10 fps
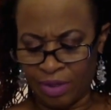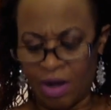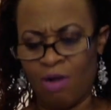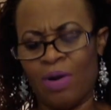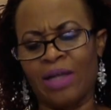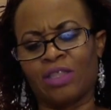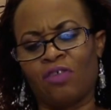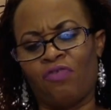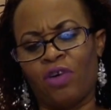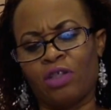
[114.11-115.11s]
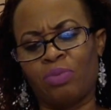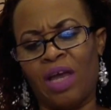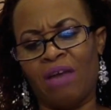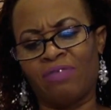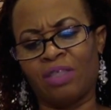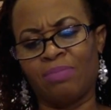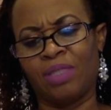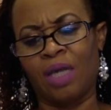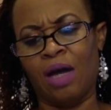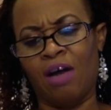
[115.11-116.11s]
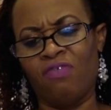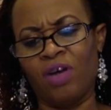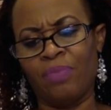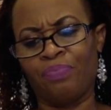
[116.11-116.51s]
all right, so first we have some Dove